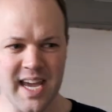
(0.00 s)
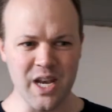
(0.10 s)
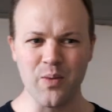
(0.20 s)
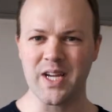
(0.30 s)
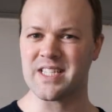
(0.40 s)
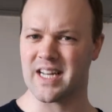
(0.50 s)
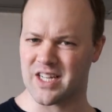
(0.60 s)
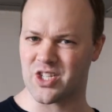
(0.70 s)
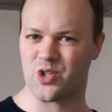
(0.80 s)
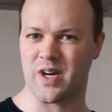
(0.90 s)
Anyways, let
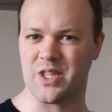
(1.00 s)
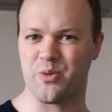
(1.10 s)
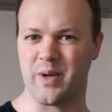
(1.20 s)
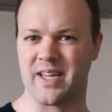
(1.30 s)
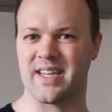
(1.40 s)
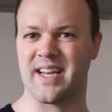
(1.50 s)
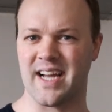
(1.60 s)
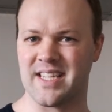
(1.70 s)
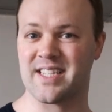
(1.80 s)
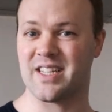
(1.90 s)
us try to make a
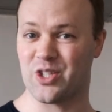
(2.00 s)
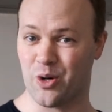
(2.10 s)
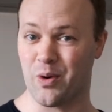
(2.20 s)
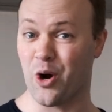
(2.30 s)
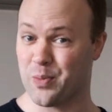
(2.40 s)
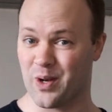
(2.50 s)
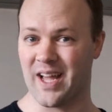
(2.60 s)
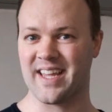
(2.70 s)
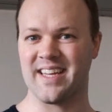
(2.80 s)
nice adobo. Hope you like